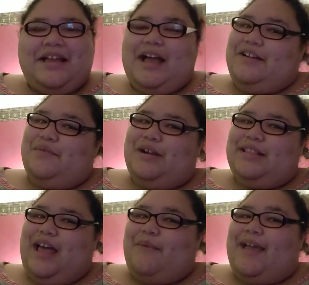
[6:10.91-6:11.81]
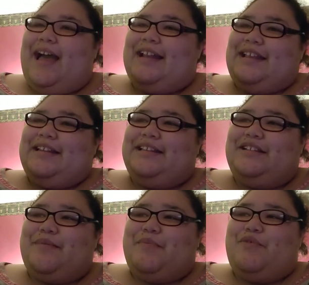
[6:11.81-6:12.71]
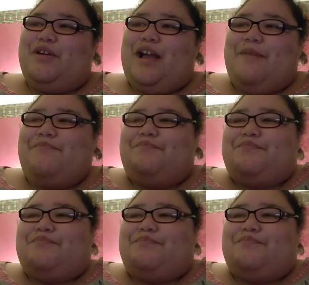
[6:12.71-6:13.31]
I don't work that way. I need a little bit more,